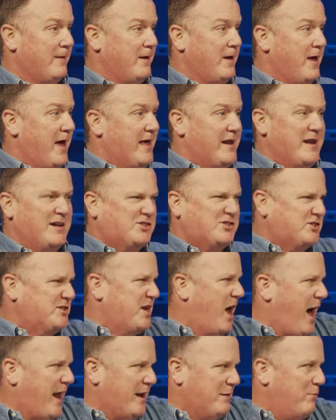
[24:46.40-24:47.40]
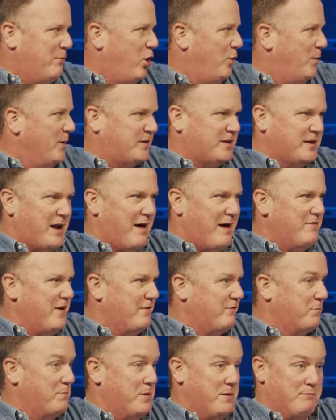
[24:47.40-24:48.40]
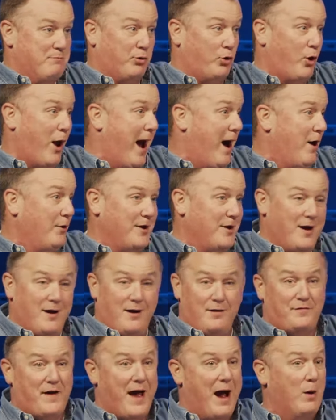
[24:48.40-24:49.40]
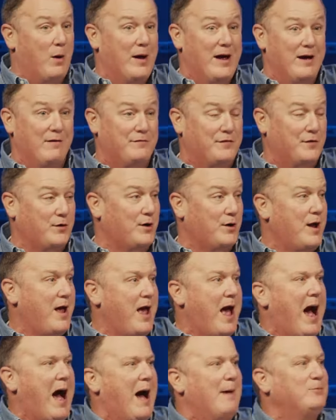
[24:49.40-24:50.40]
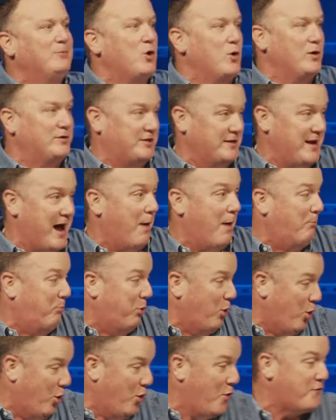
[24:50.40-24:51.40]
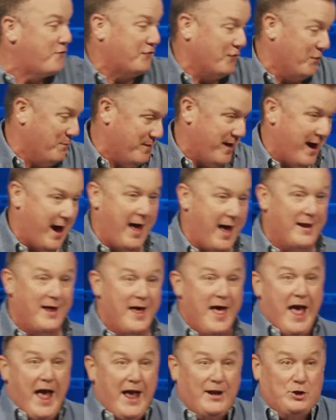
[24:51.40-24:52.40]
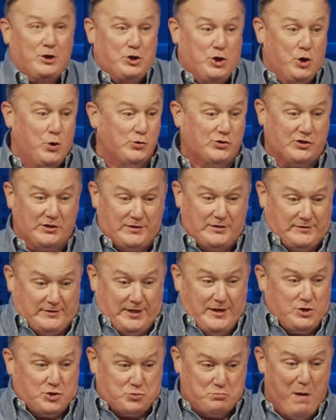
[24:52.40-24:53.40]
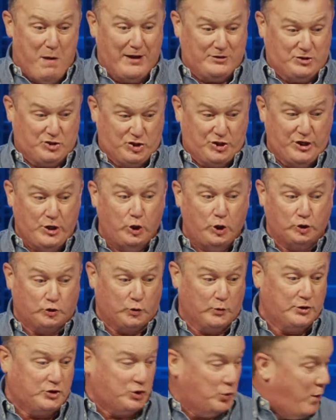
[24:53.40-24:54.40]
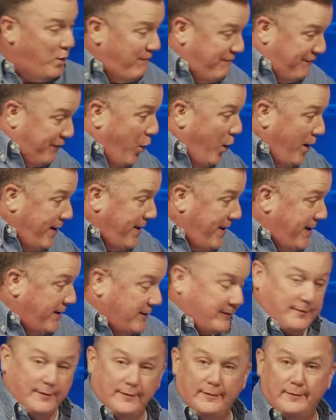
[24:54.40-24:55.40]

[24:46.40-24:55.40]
And it's not a moment that I've ever been proud of. However, I'm going to now pull from that and use it to teach my children to avoid it.